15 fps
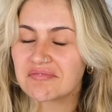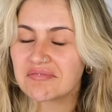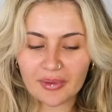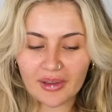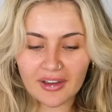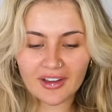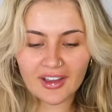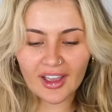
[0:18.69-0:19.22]

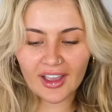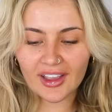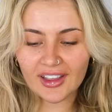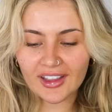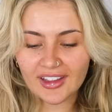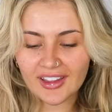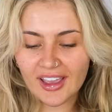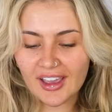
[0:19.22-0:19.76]
But
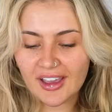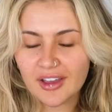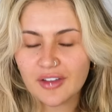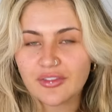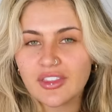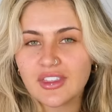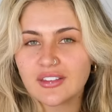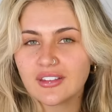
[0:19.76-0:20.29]
I
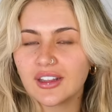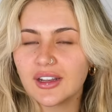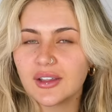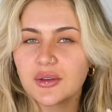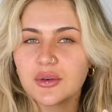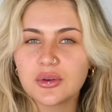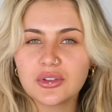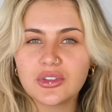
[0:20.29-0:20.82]
have this kind of
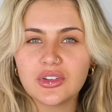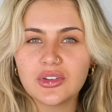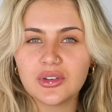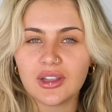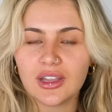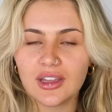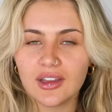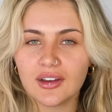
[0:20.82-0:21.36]
go-to
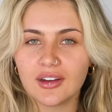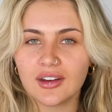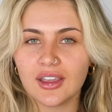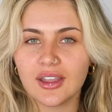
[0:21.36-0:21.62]
hair